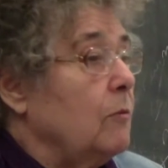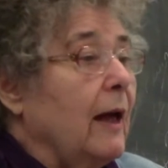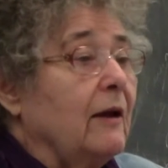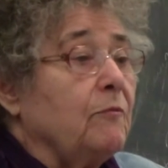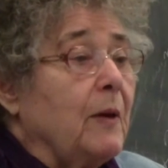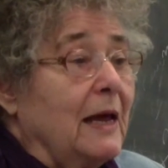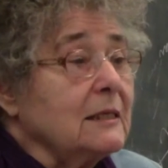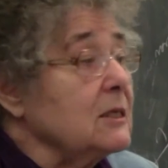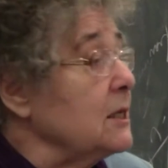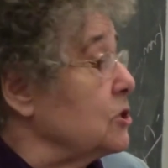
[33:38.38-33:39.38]
rite of
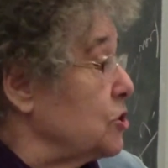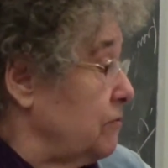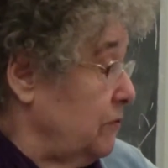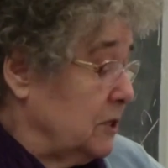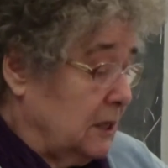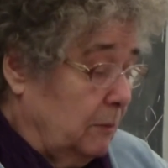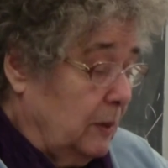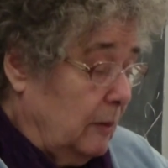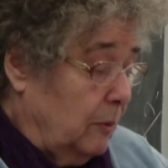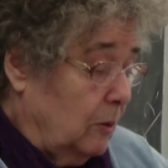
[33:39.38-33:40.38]
passage for
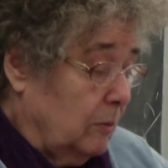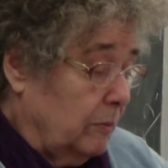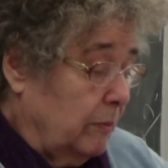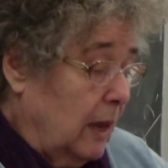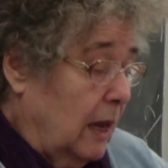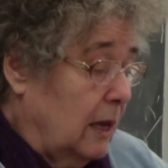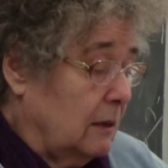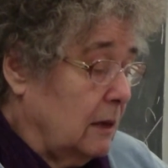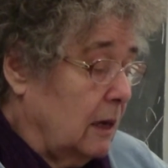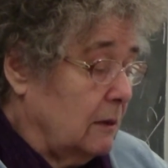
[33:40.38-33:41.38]
some people,
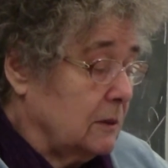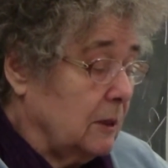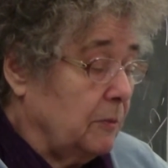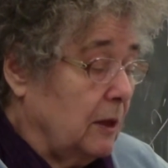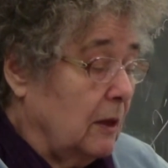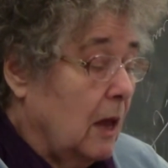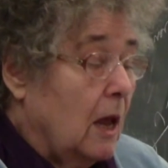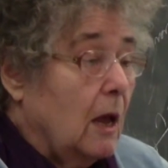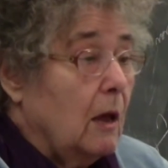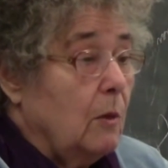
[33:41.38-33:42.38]
and something
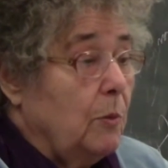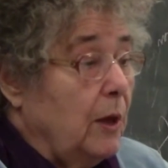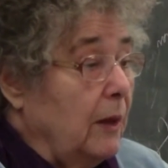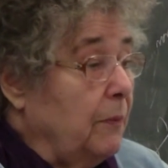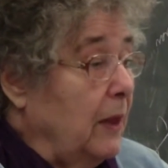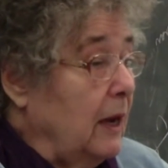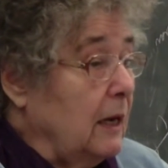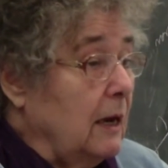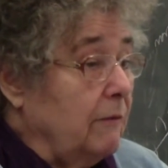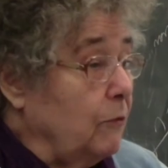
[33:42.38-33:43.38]
that
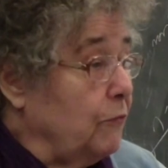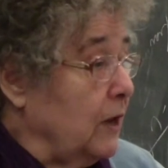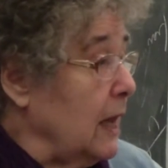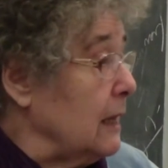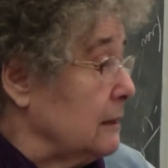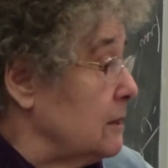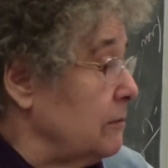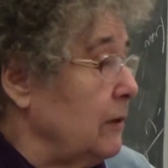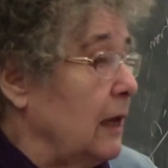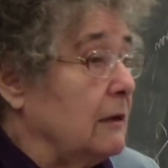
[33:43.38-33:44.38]
they never
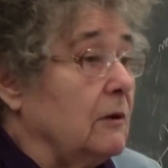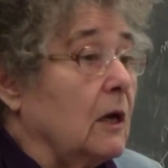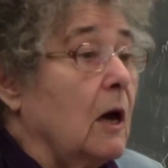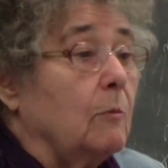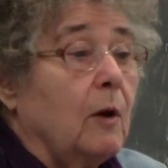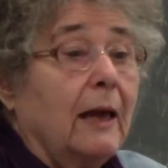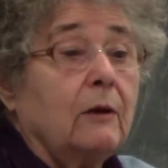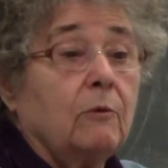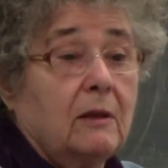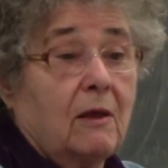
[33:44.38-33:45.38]
forget, and the
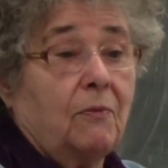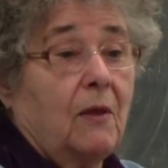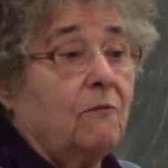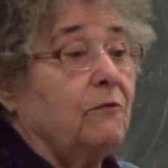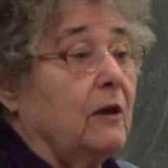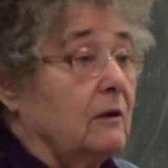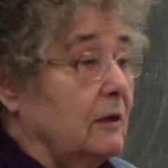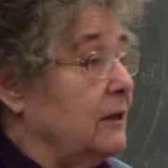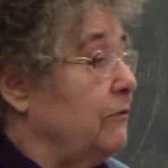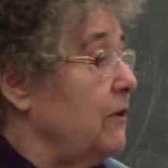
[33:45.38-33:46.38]
camaraderie that they
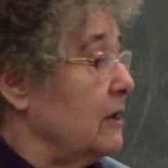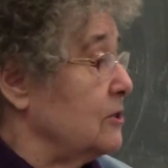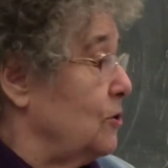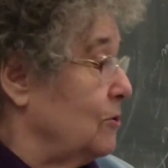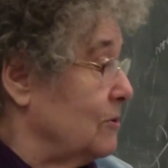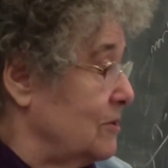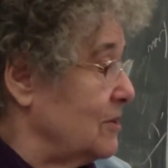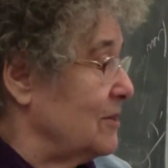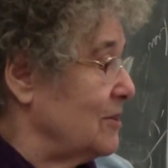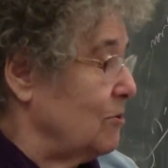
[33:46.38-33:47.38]
feel in the
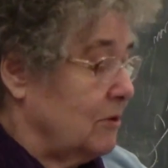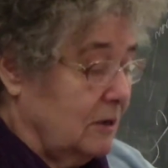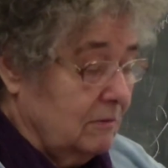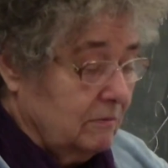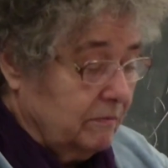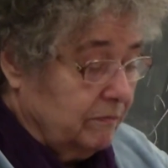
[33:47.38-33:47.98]
foxholes and so on.